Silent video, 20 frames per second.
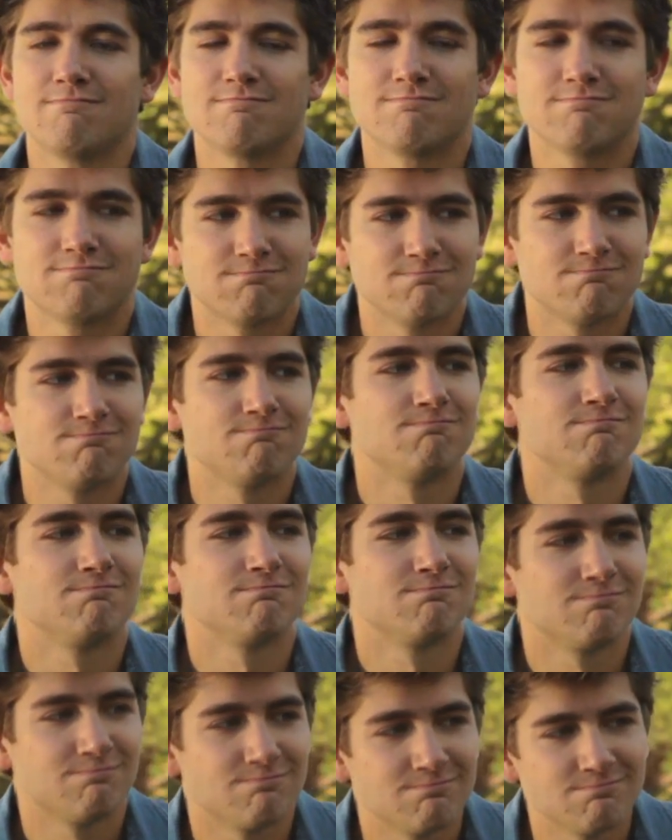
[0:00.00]
to do and stuff,
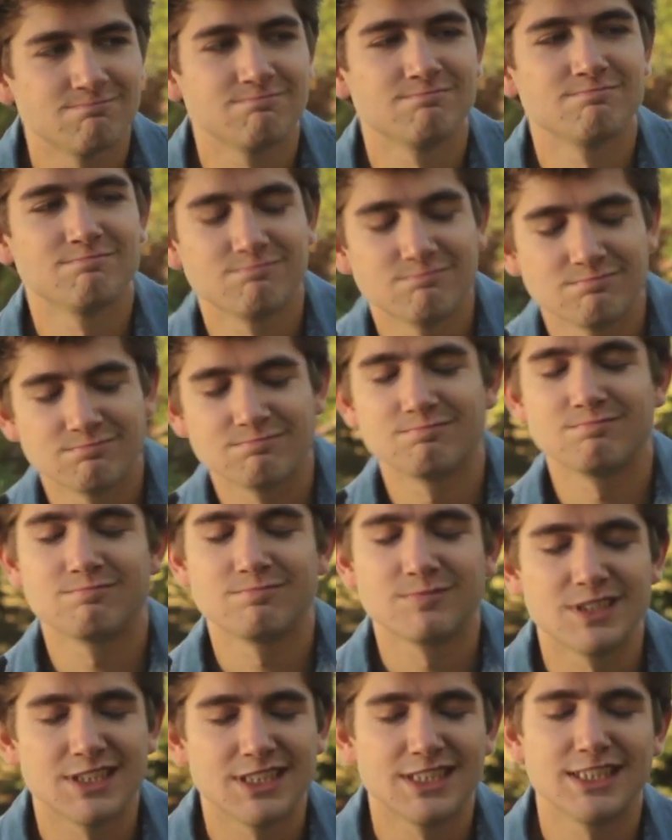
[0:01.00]
so.
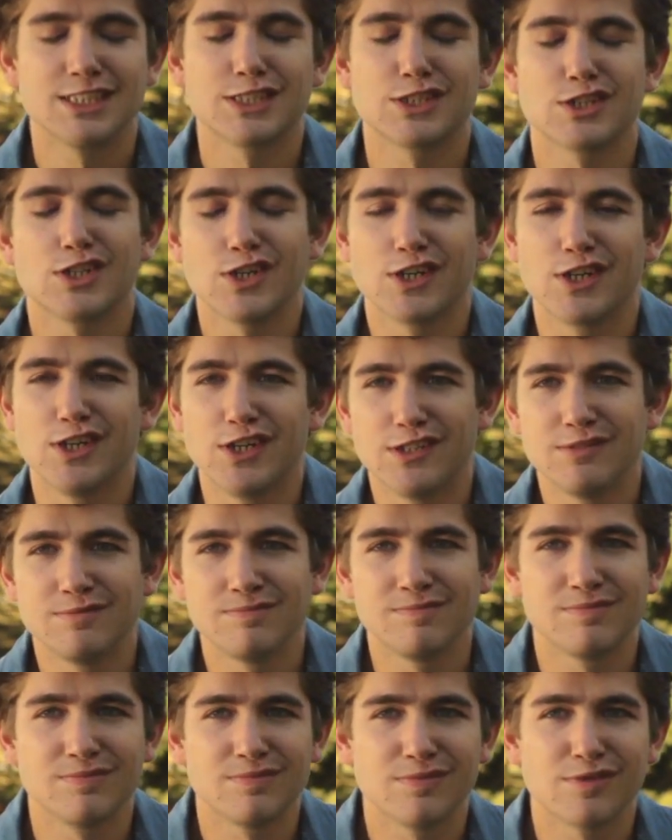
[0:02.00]
It's all good.
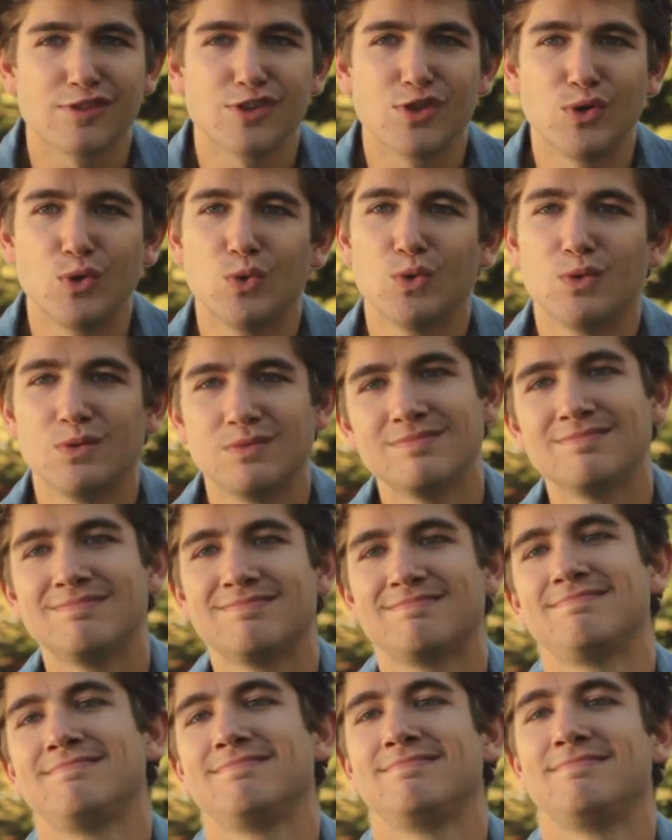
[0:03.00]
It's cool.
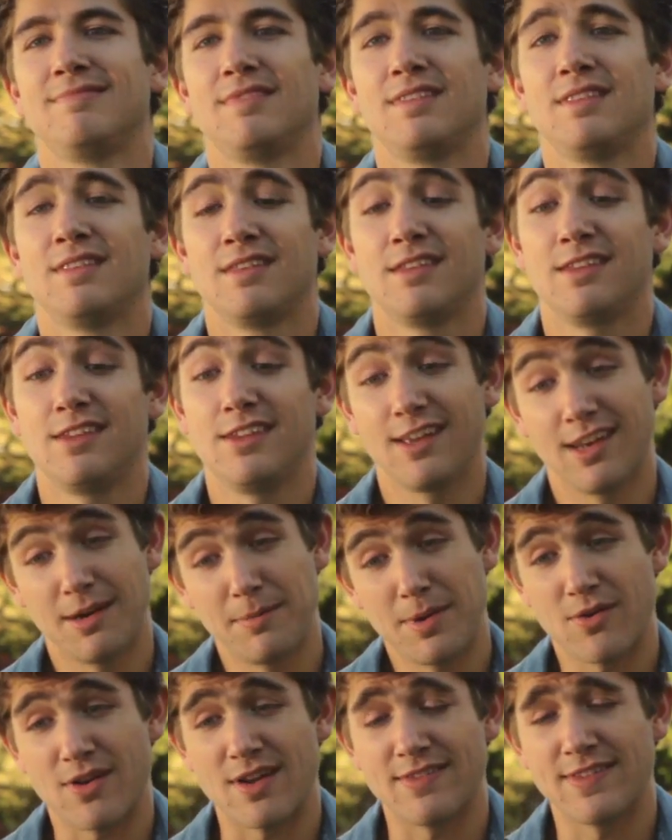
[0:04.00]
You gonna
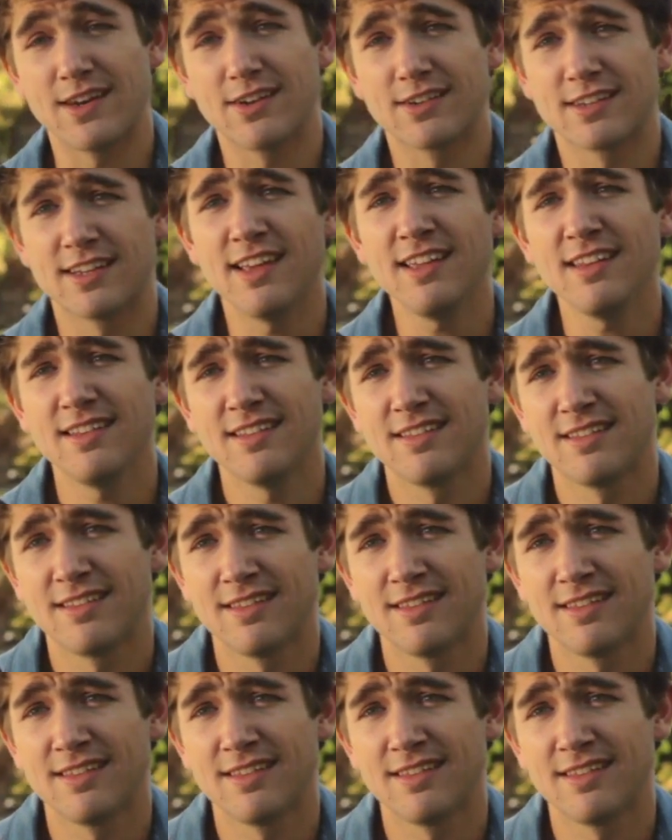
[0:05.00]
be around later tonight?